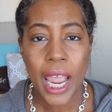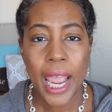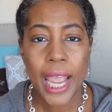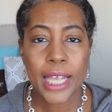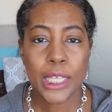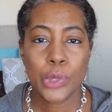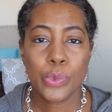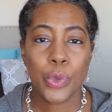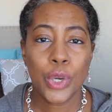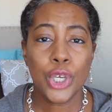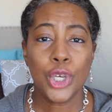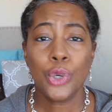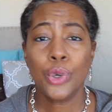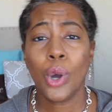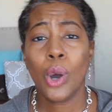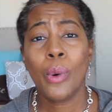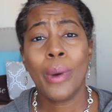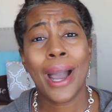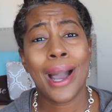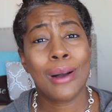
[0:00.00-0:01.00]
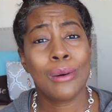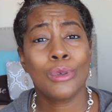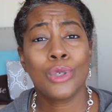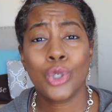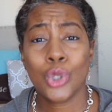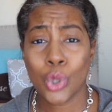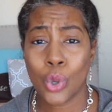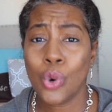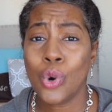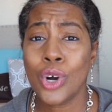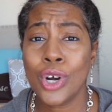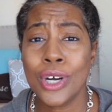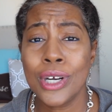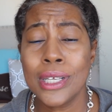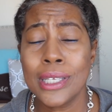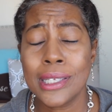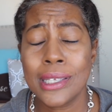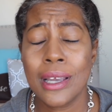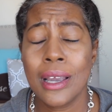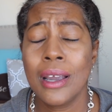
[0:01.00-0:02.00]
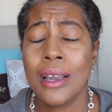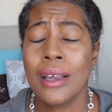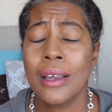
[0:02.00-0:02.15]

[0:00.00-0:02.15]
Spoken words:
is when you go outdoors,